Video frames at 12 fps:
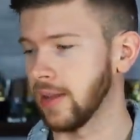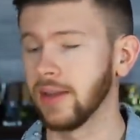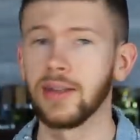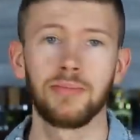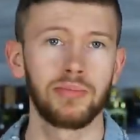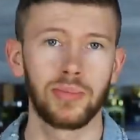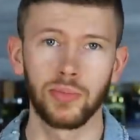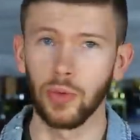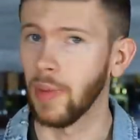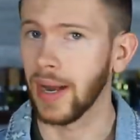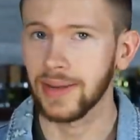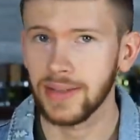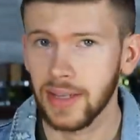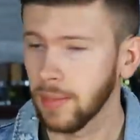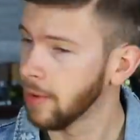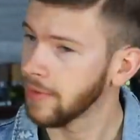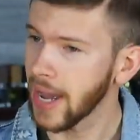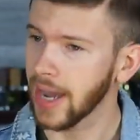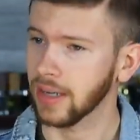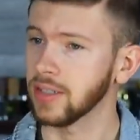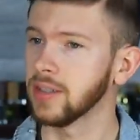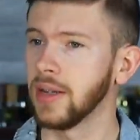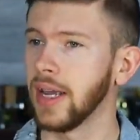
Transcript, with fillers: that it reminds them of Axe.